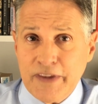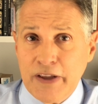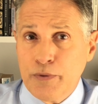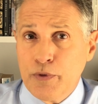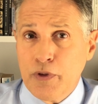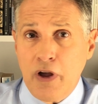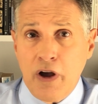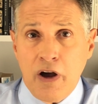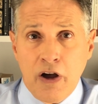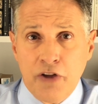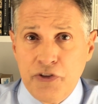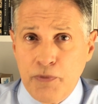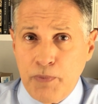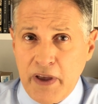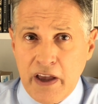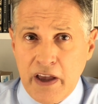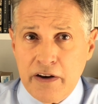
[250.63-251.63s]
It will all
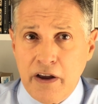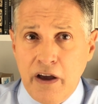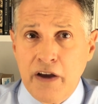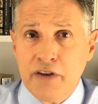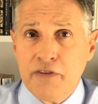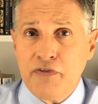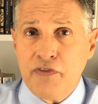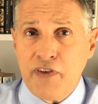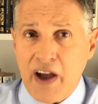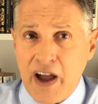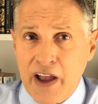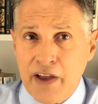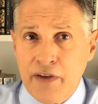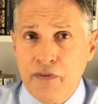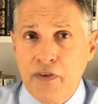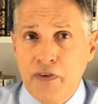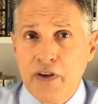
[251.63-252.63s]
depend on
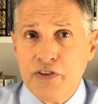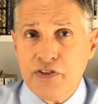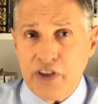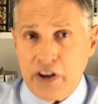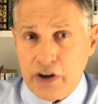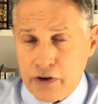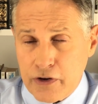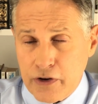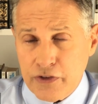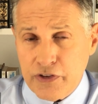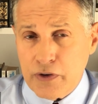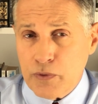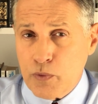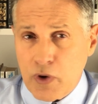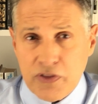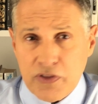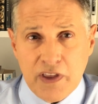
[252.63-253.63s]
5 senators
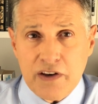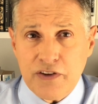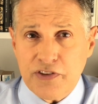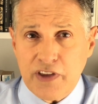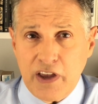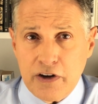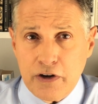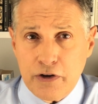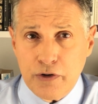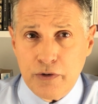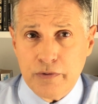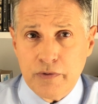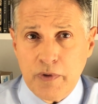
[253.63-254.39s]
and what they decide to do.